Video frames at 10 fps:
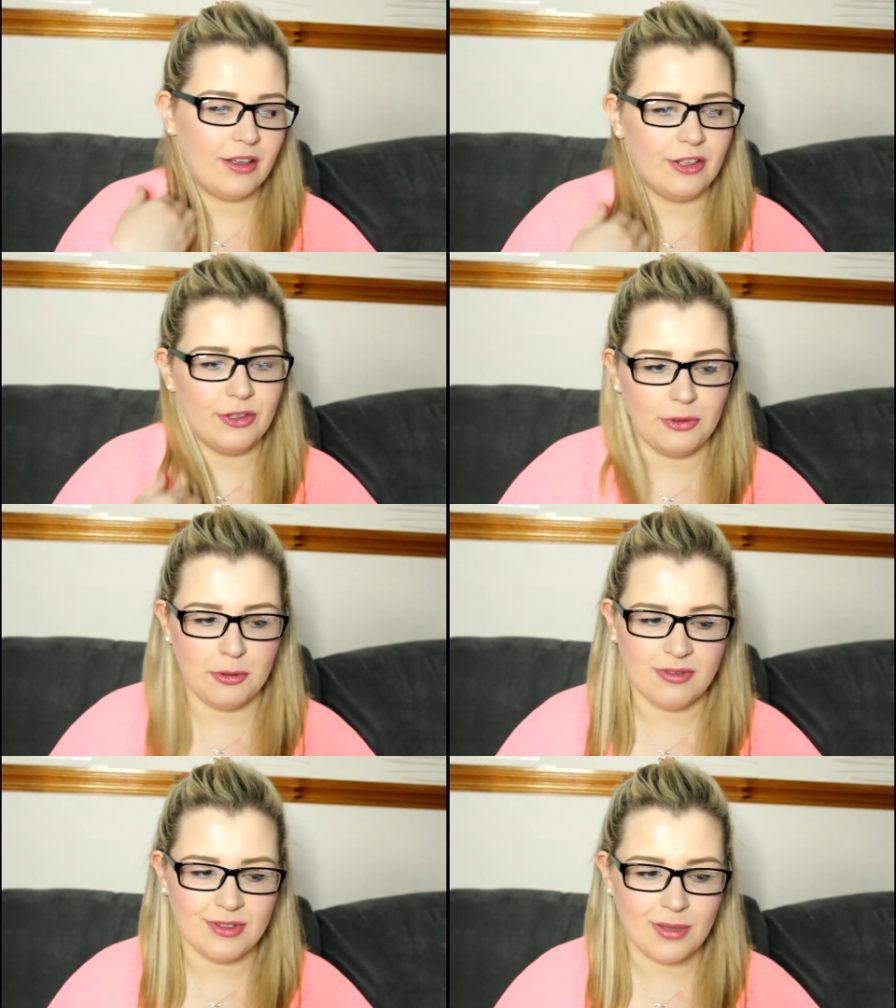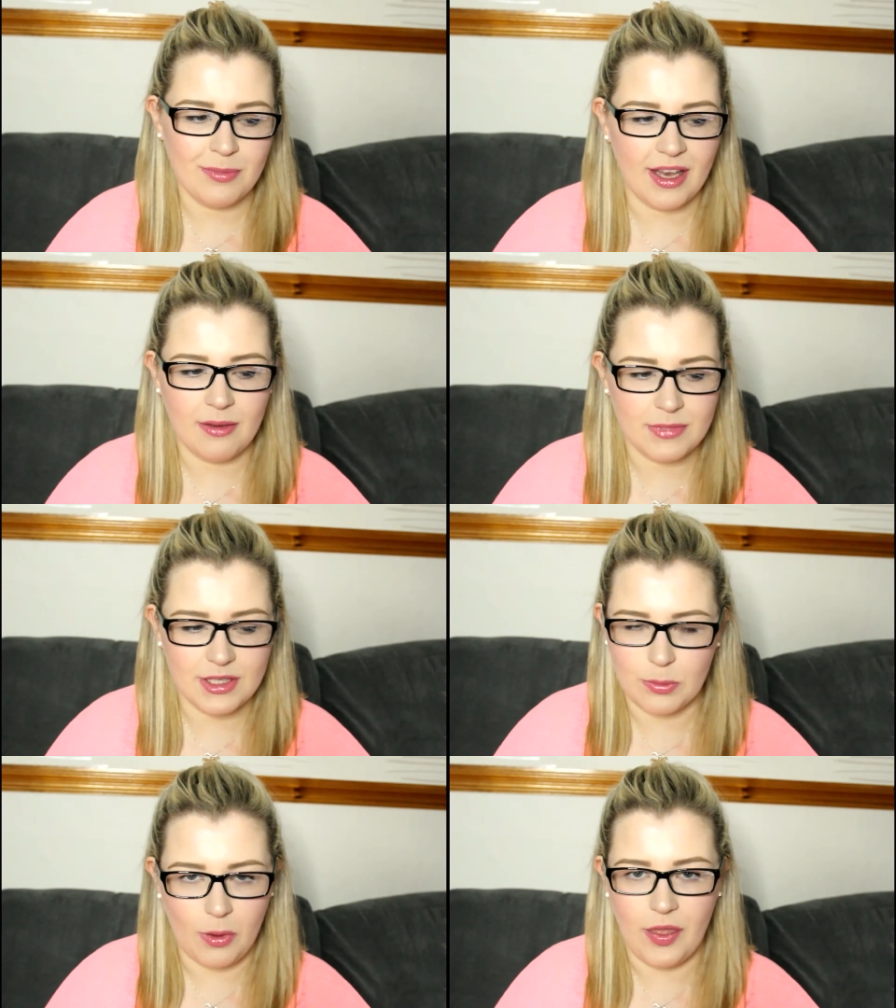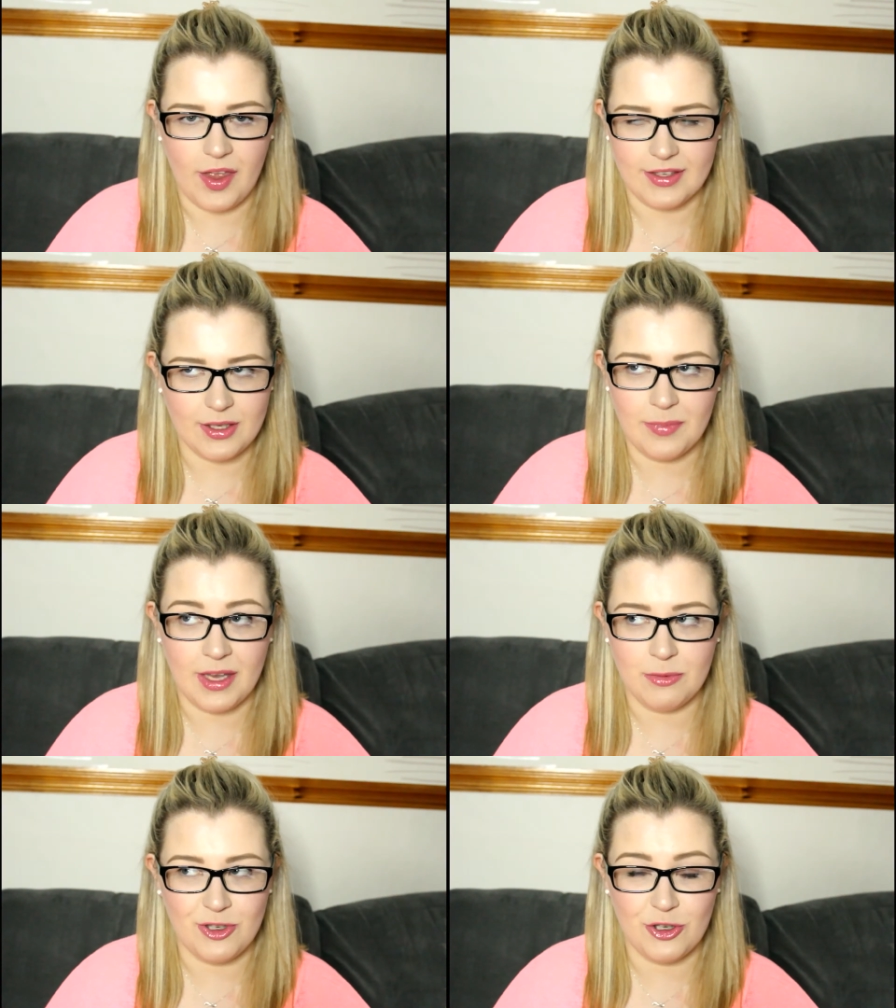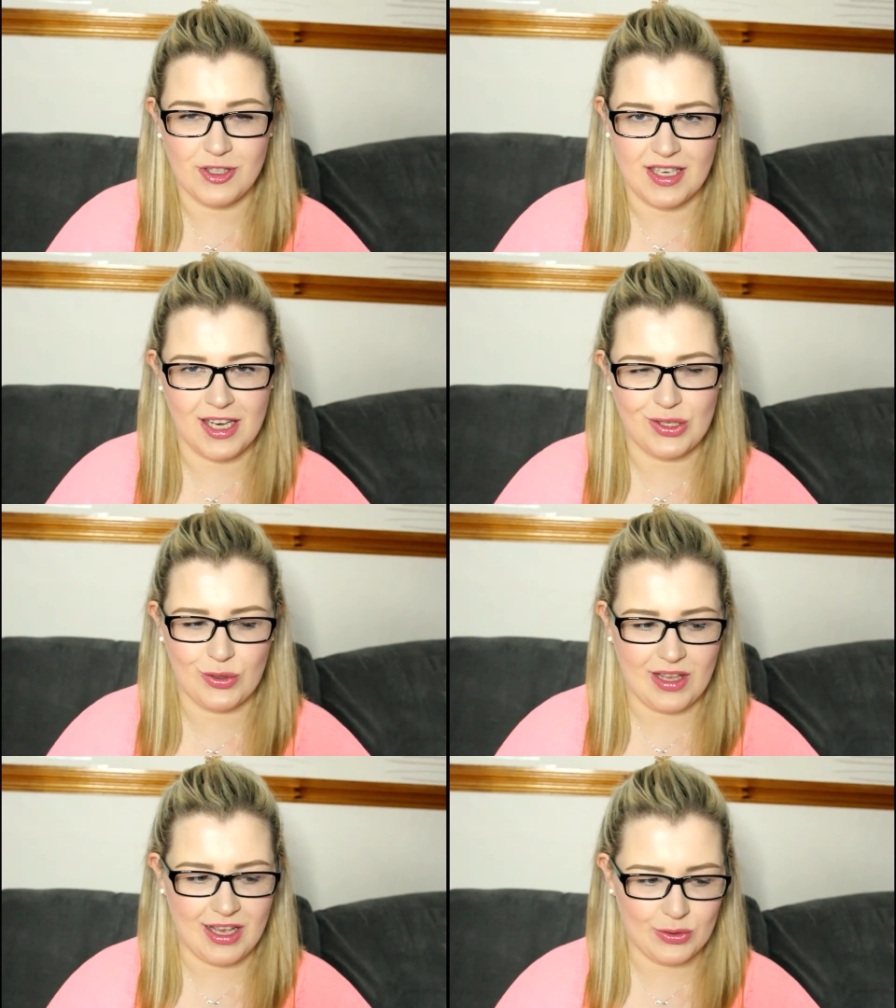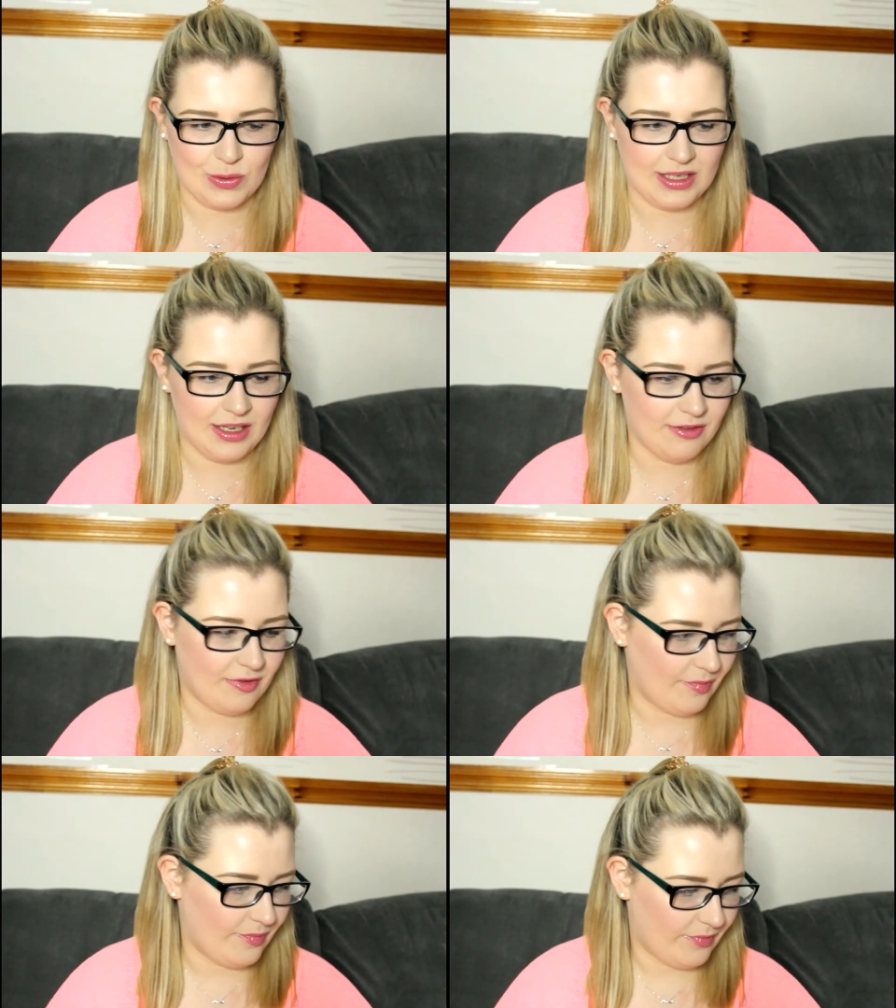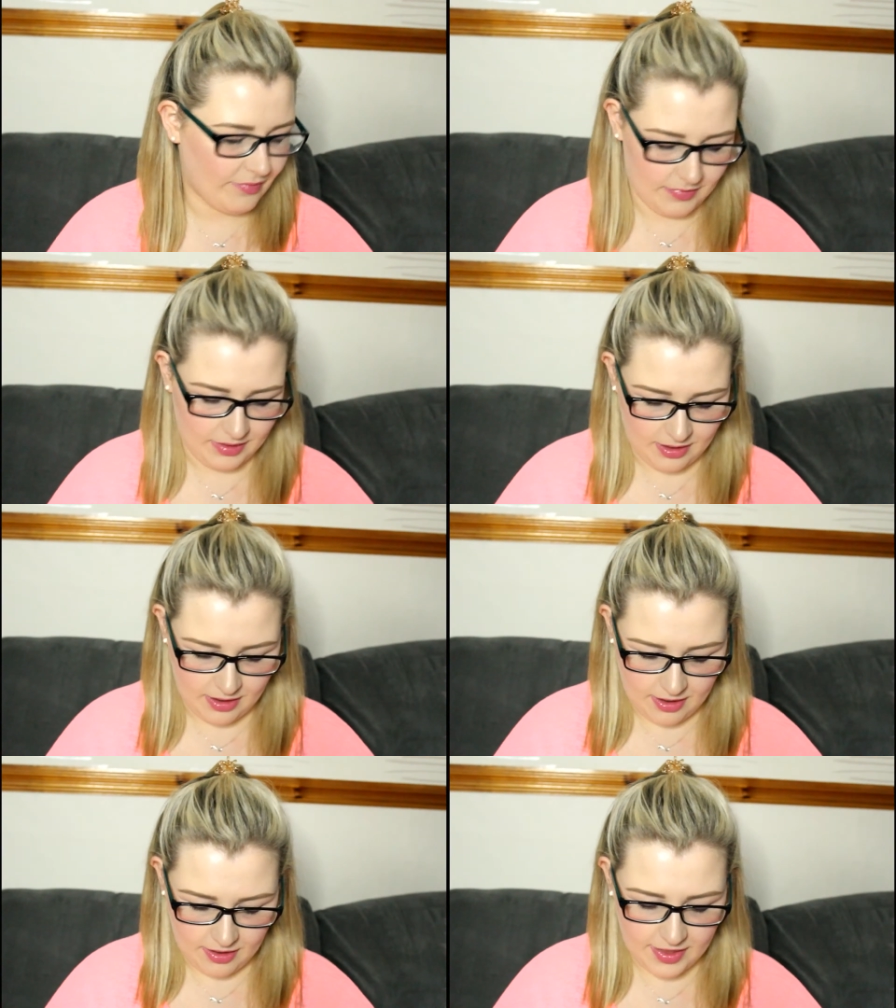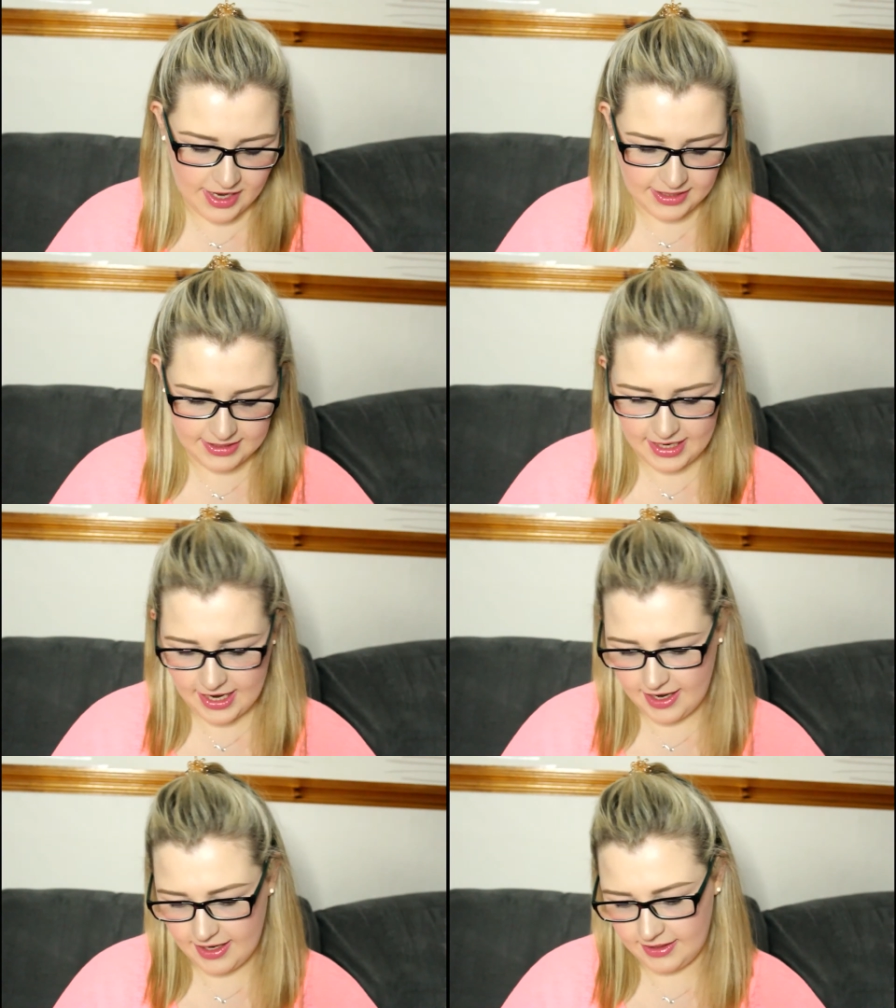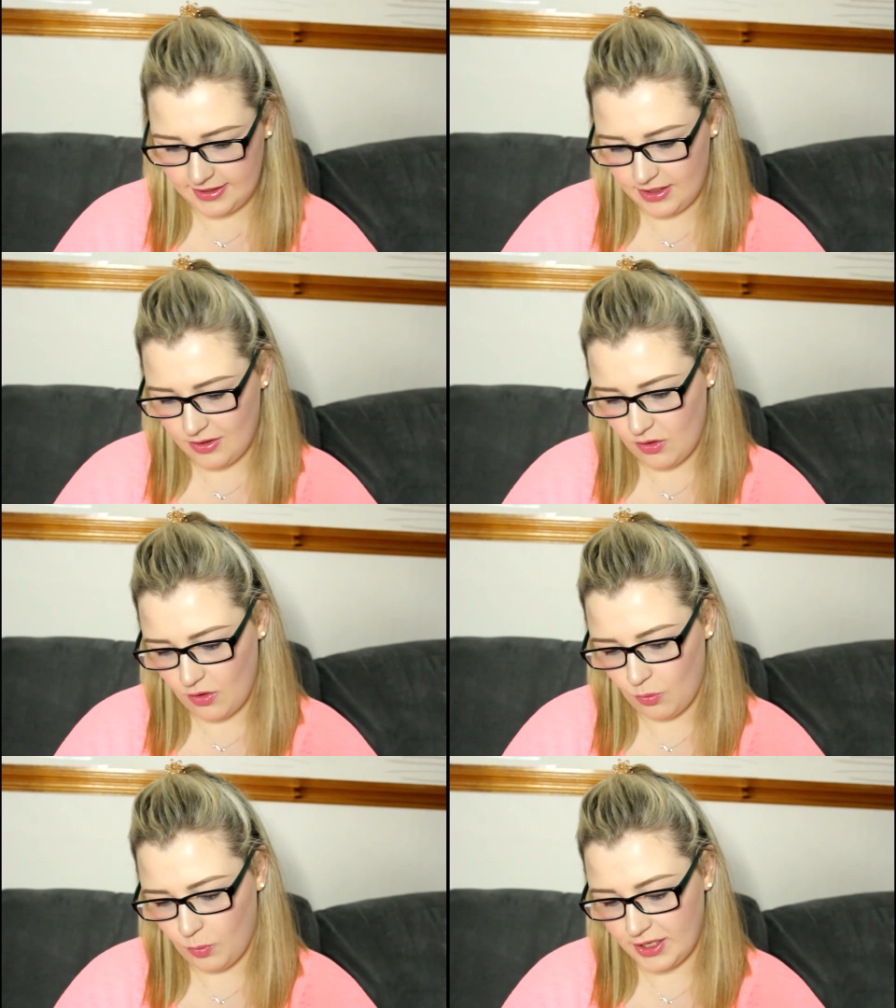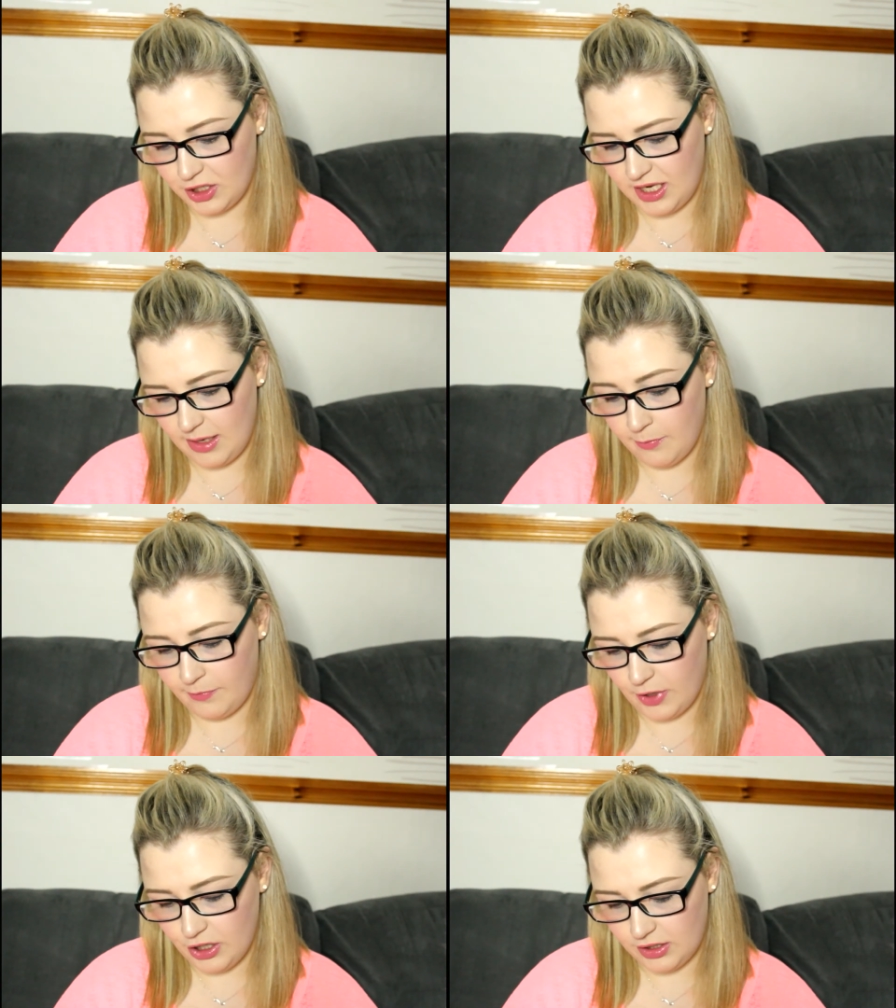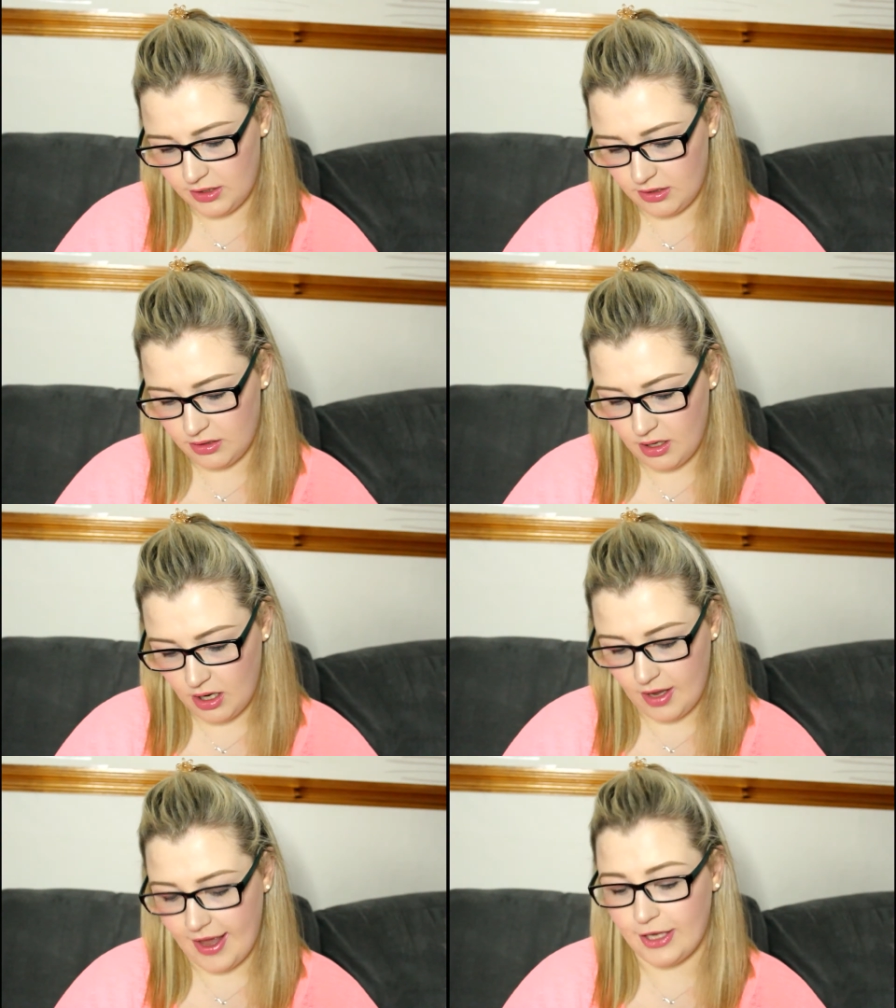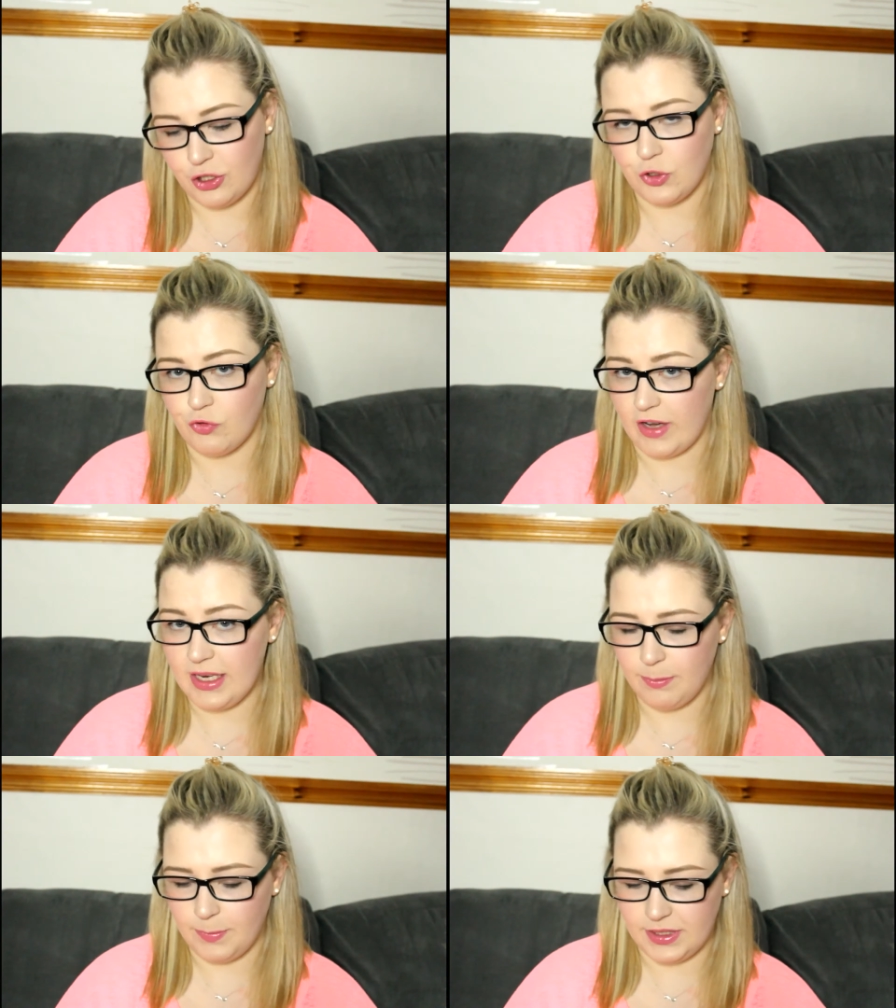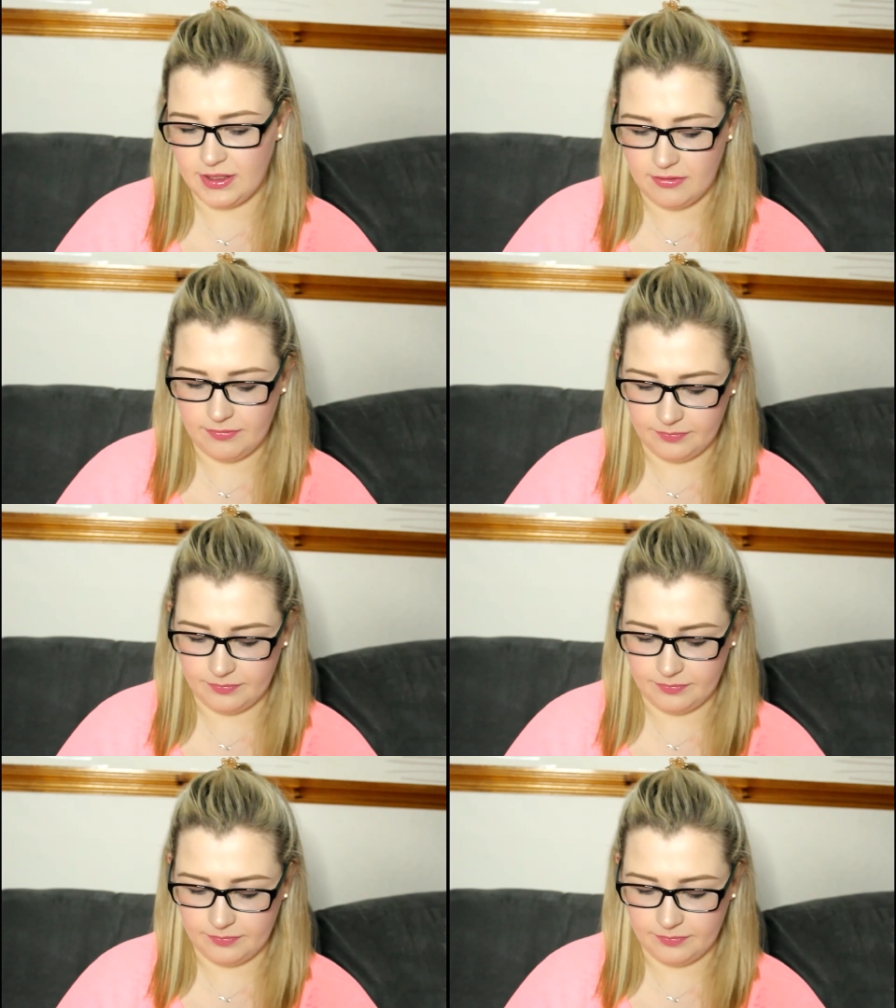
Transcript: you know, sometimes it's worth it, sometimes you just need to do that, don't you? This is Which Came First in Stripes.